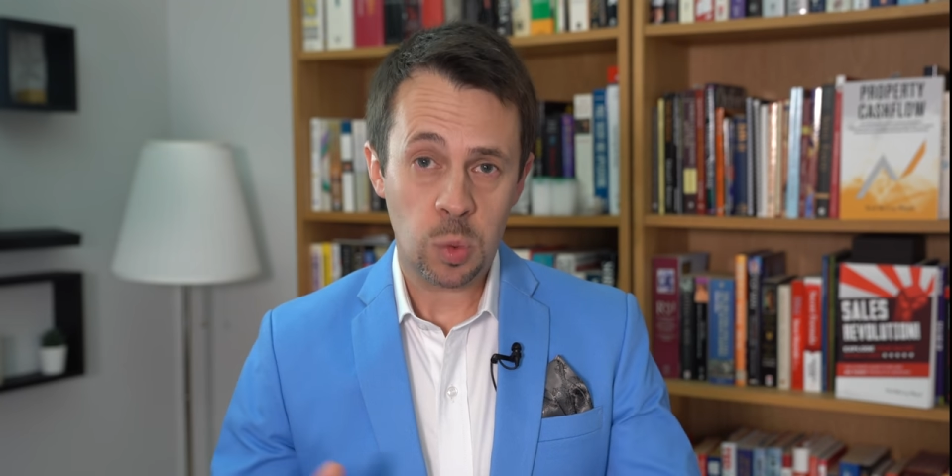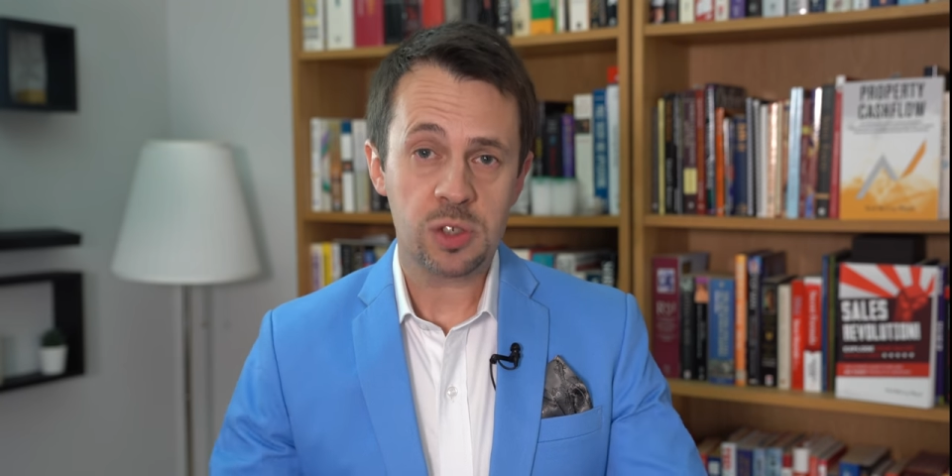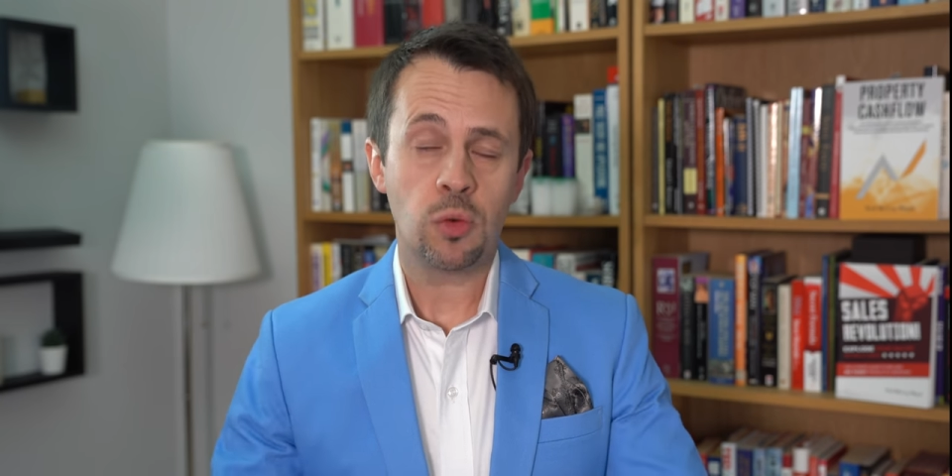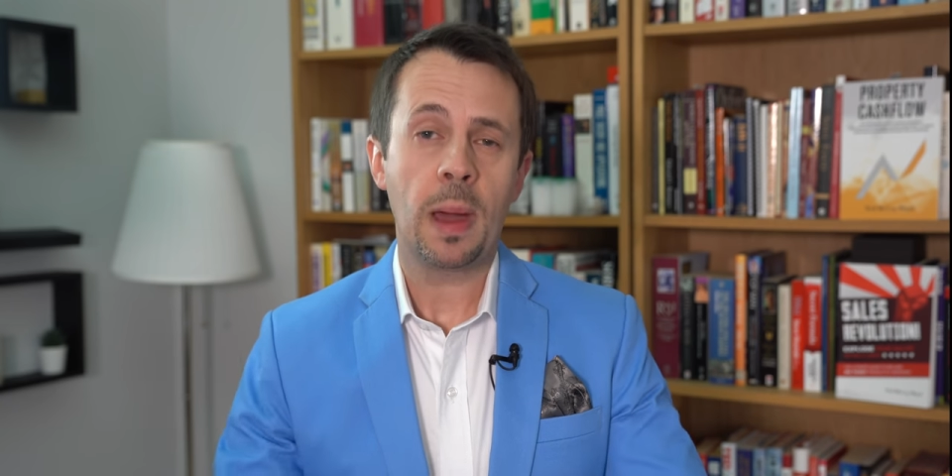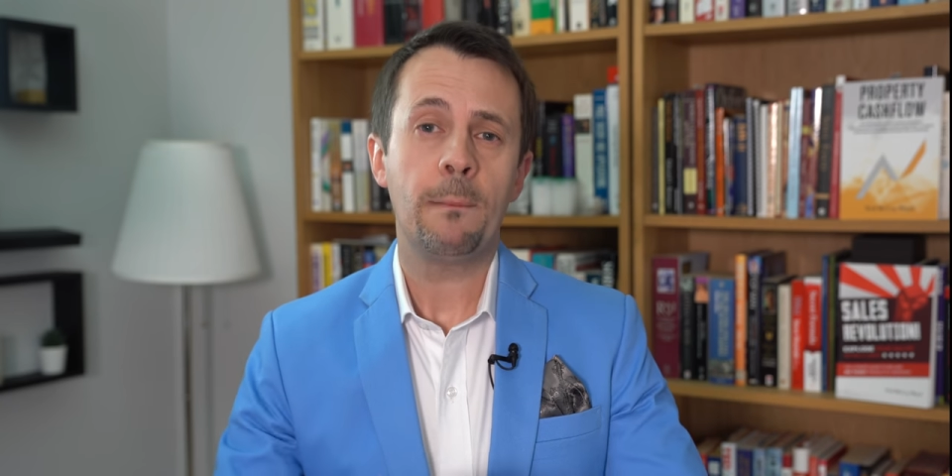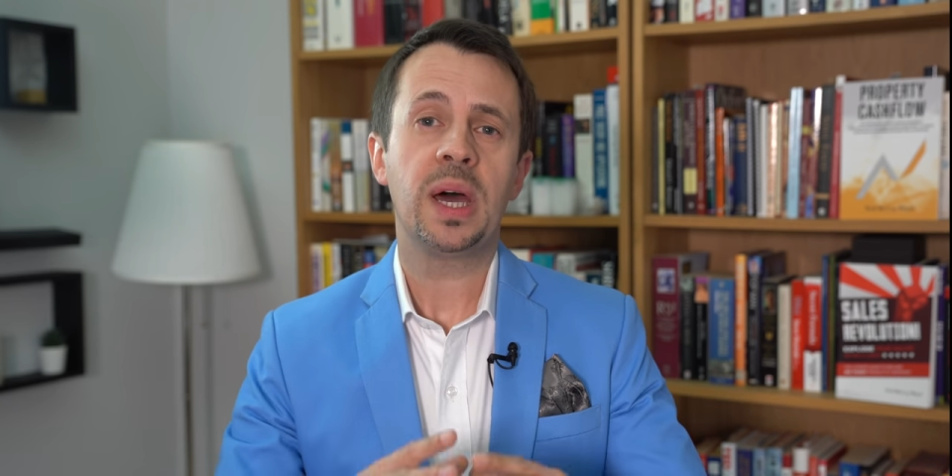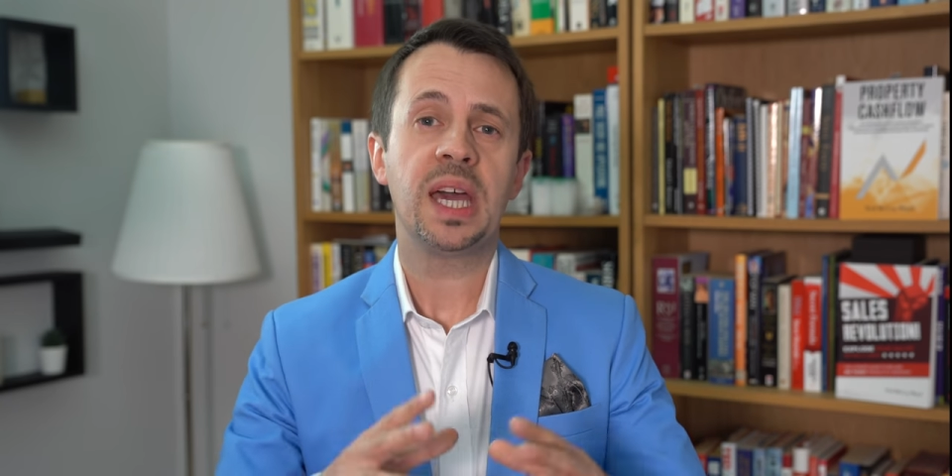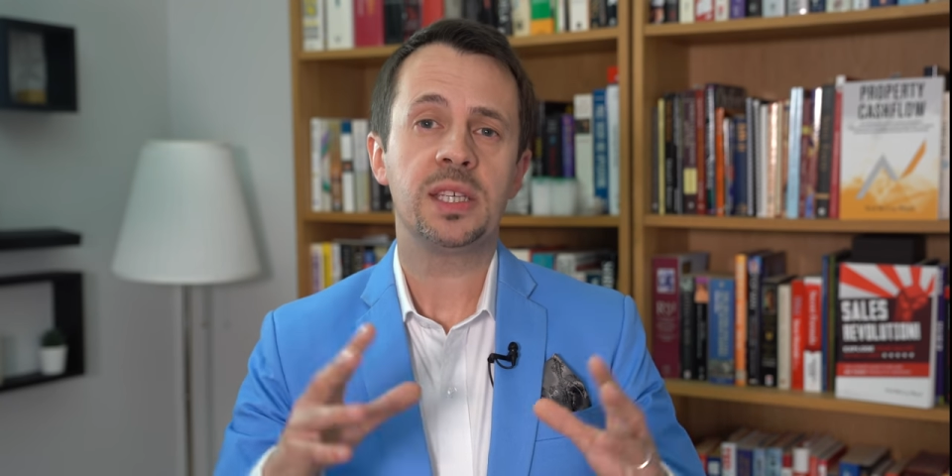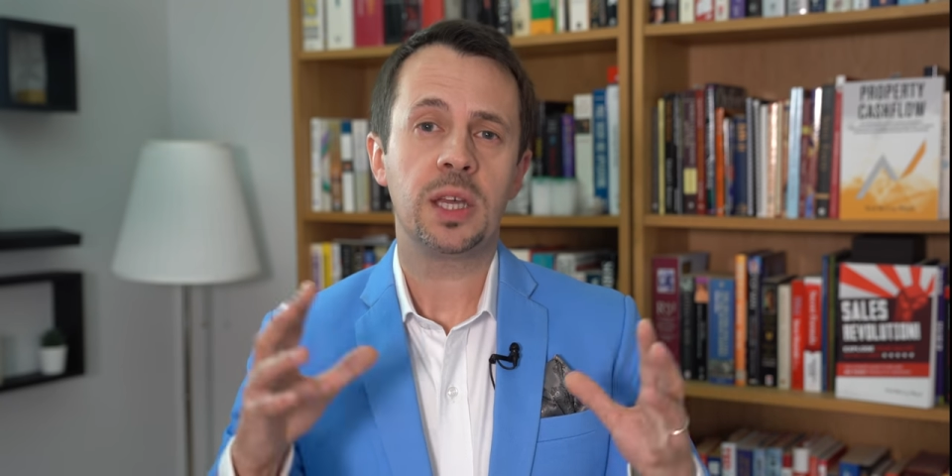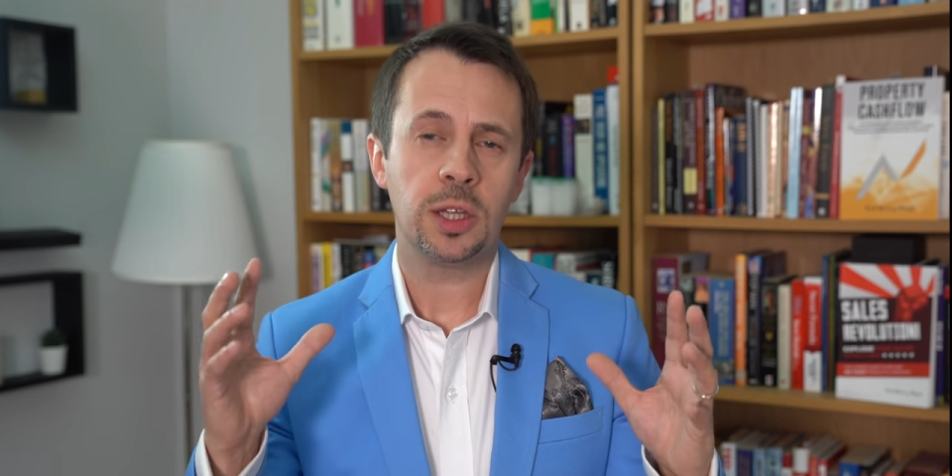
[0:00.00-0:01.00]
which remember
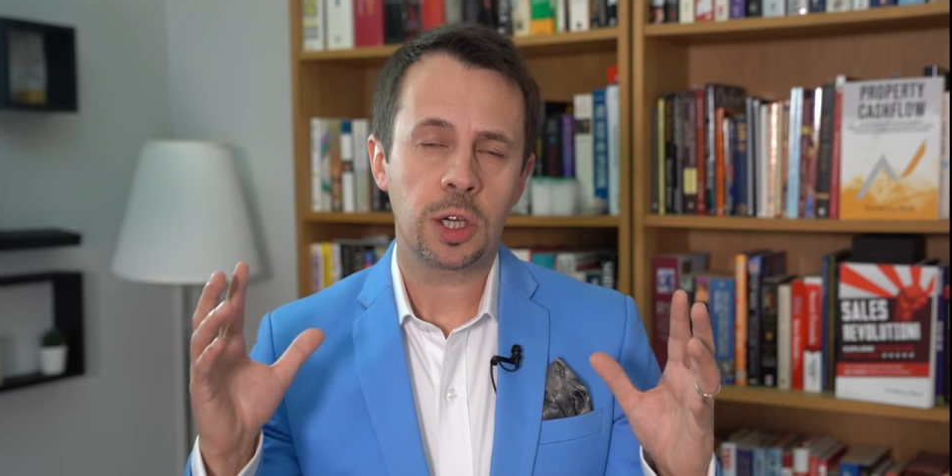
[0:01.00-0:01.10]
is an